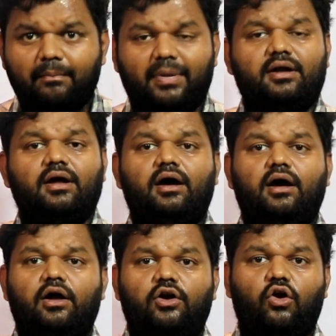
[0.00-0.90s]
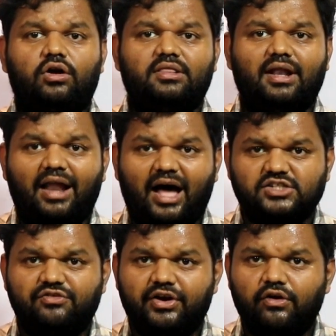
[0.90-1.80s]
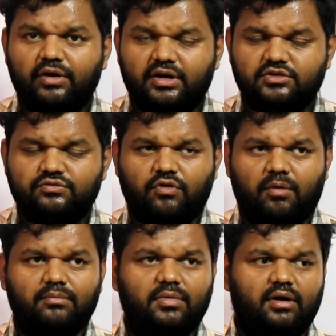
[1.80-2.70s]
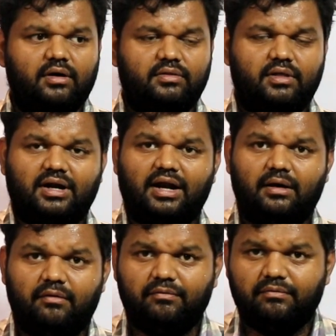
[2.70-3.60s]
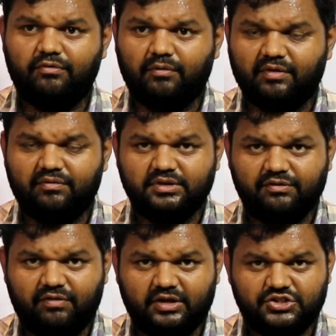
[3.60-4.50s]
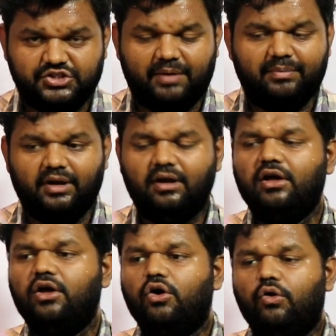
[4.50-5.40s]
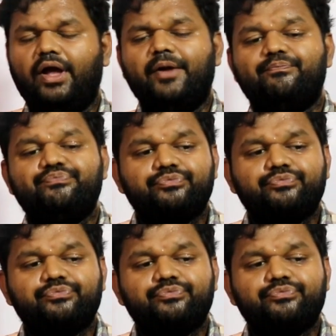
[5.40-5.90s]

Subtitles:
but not the last video, it is from the first chapter. Okay,